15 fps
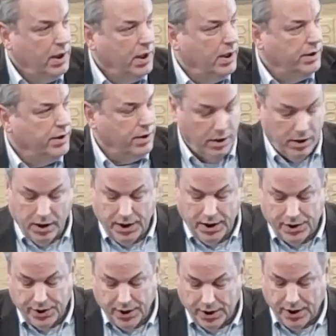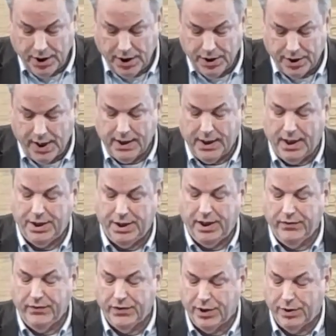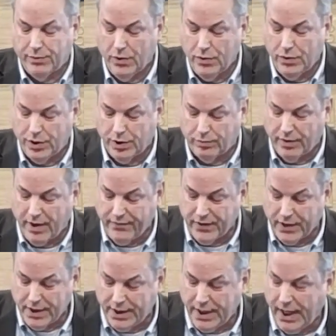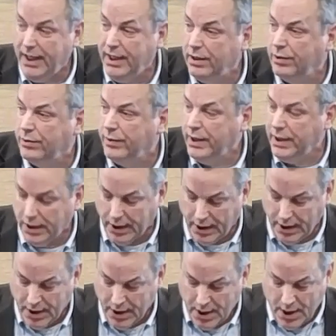In the early 60s, Adlai Stevenson wrote to Reverend Dana Greeley,